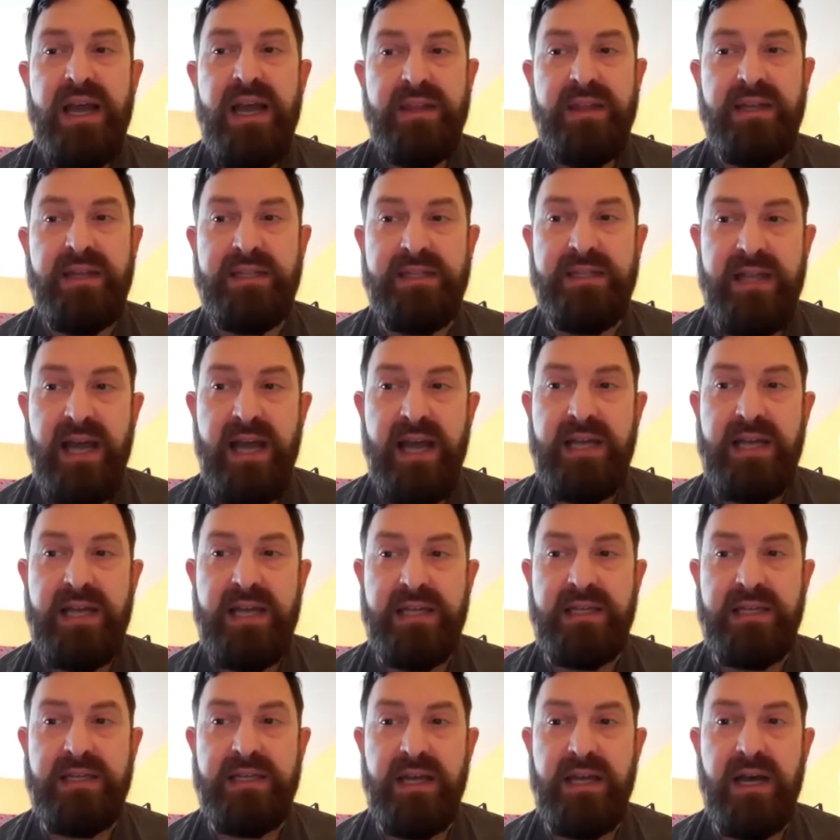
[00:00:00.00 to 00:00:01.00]
They designed
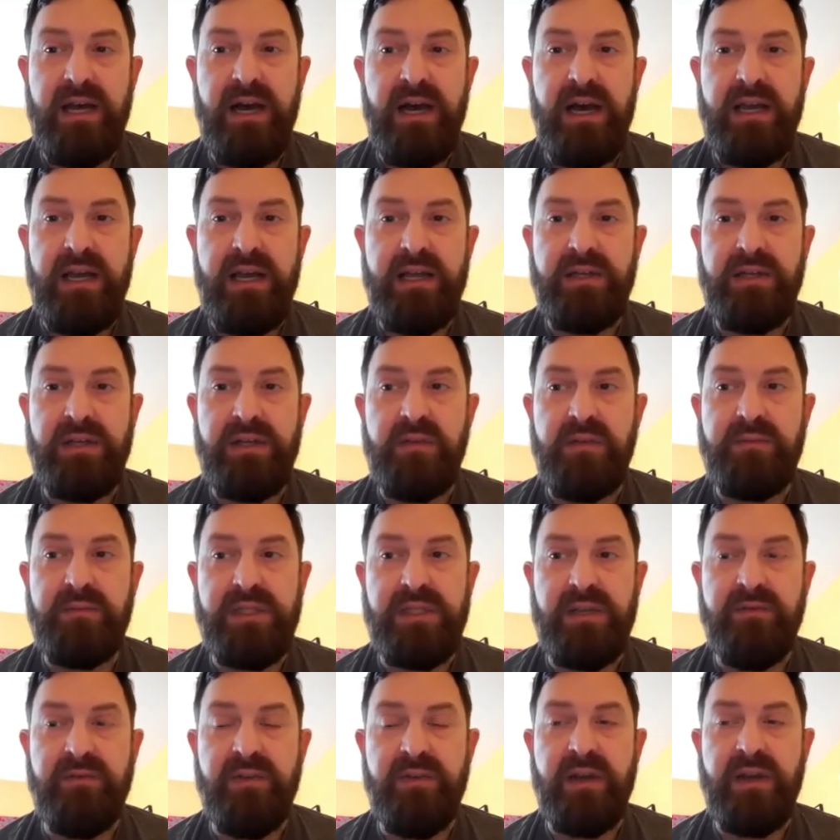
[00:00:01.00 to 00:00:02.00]
it in
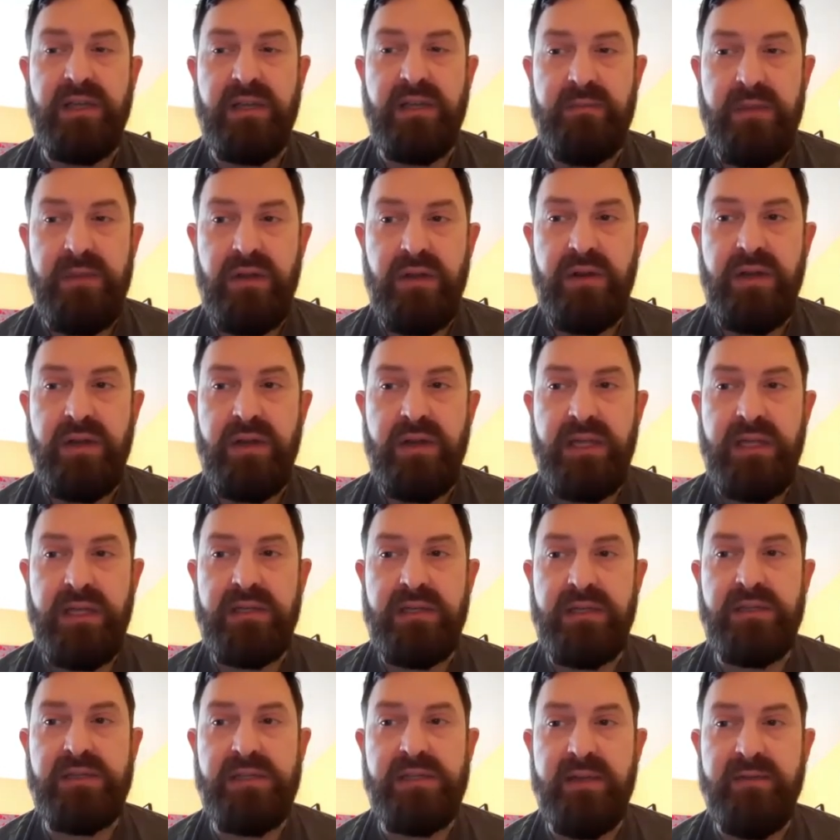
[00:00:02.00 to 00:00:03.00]
terms of community and
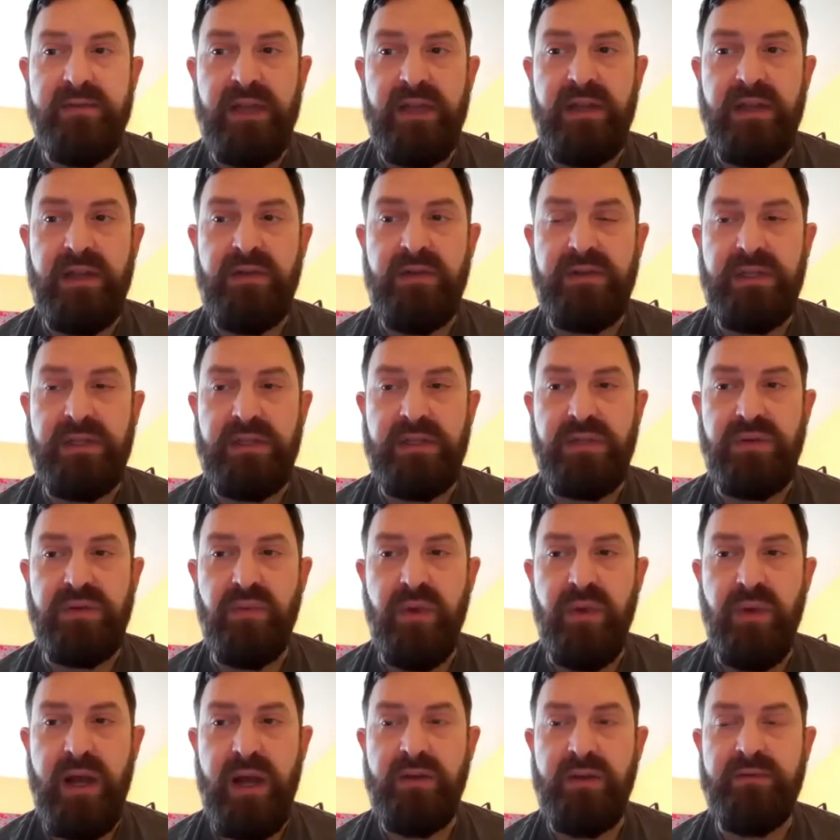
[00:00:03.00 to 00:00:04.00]
civic uses as
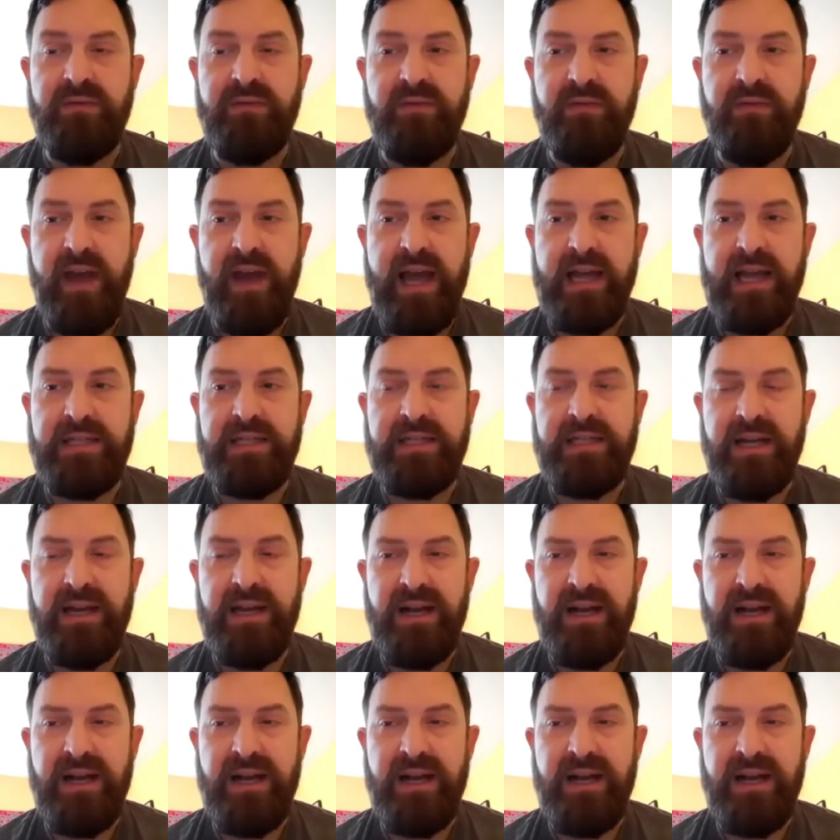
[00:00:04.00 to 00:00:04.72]
well. In fact,